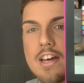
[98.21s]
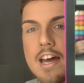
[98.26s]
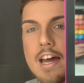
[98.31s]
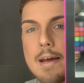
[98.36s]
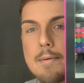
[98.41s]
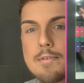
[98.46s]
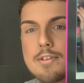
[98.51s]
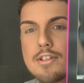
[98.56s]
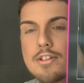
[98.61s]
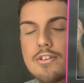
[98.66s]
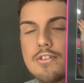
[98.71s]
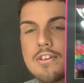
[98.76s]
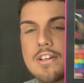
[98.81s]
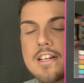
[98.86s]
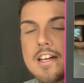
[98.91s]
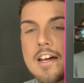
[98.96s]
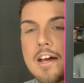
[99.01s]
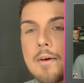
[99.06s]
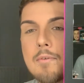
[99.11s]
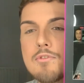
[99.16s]

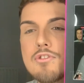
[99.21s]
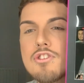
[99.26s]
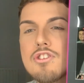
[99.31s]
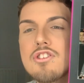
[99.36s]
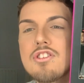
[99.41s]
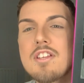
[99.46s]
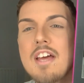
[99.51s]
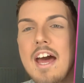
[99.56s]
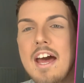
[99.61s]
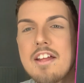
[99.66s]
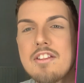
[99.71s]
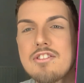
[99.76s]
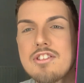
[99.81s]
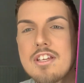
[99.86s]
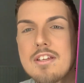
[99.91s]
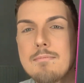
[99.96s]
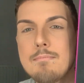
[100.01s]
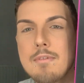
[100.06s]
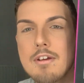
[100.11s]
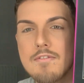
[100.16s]
absolutely
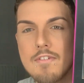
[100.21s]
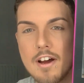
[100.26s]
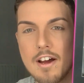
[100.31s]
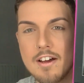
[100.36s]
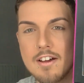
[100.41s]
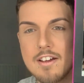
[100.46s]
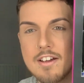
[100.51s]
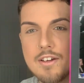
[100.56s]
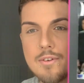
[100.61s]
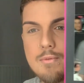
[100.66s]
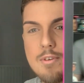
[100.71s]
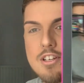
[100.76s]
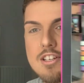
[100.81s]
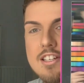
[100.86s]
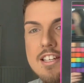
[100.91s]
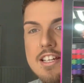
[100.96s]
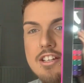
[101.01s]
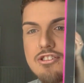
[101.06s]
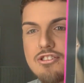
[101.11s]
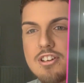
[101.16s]
outstanding mirror, which is
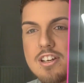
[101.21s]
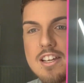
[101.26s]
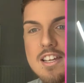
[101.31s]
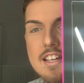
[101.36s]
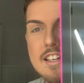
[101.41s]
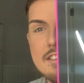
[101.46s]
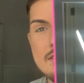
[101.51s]
literally